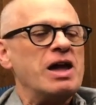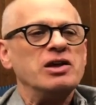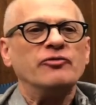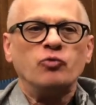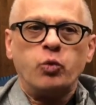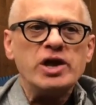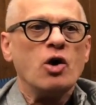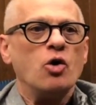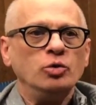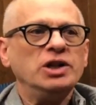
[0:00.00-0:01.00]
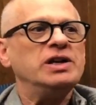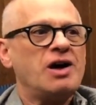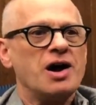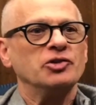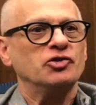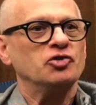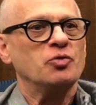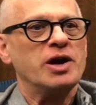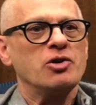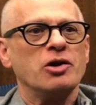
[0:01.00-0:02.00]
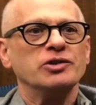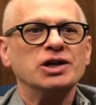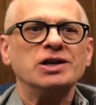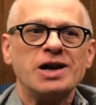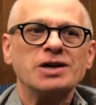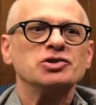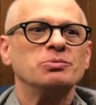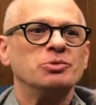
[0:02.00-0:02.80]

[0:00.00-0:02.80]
If we only concentrate on the connection